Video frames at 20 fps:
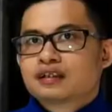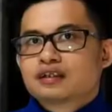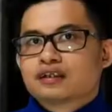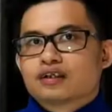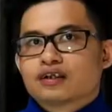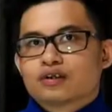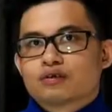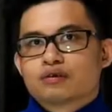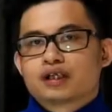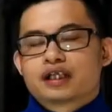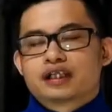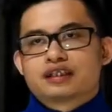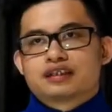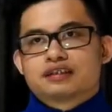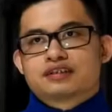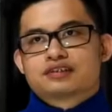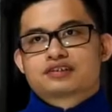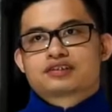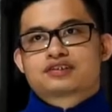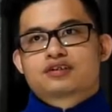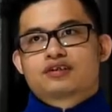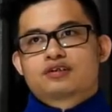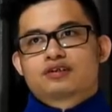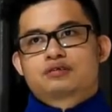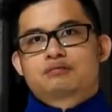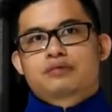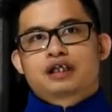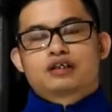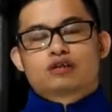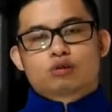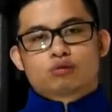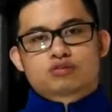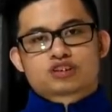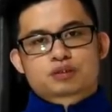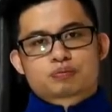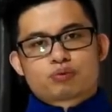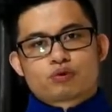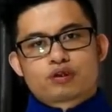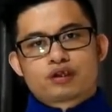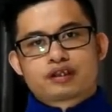Alright, so my
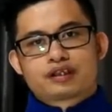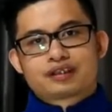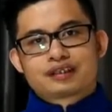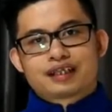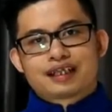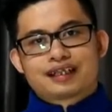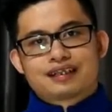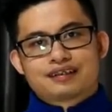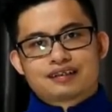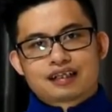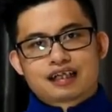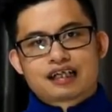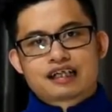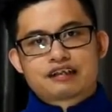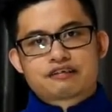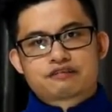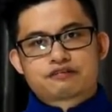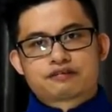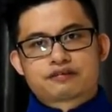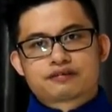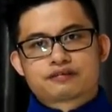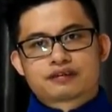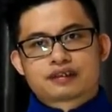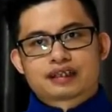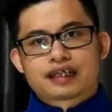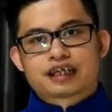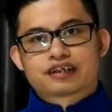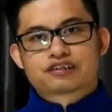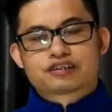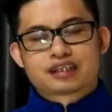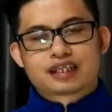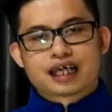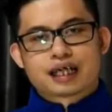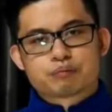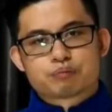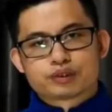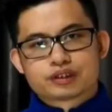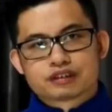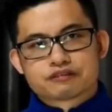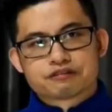lowest point in life actually
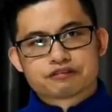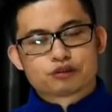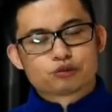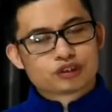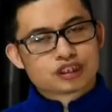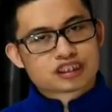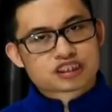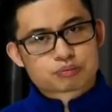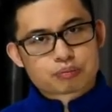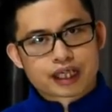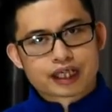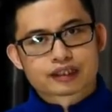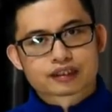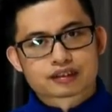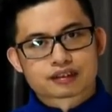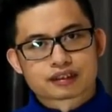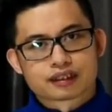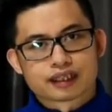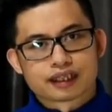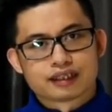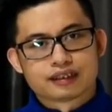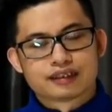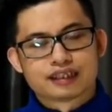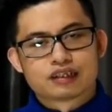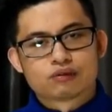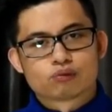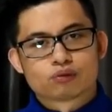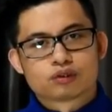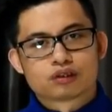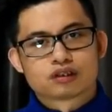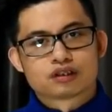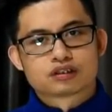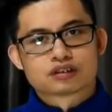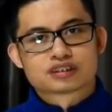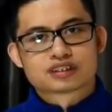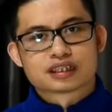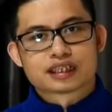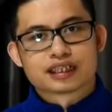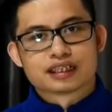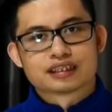happened a few years back, and that
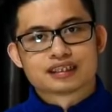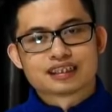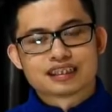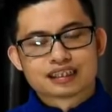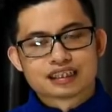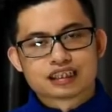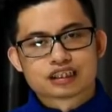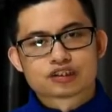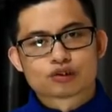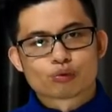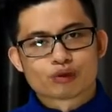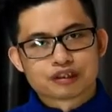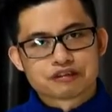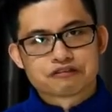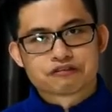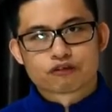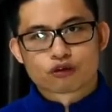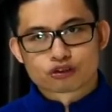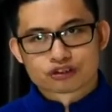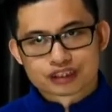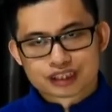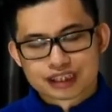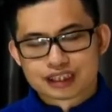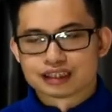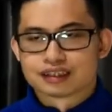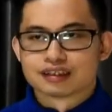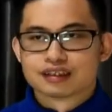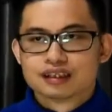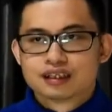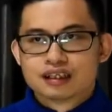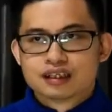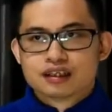was in the year 2014.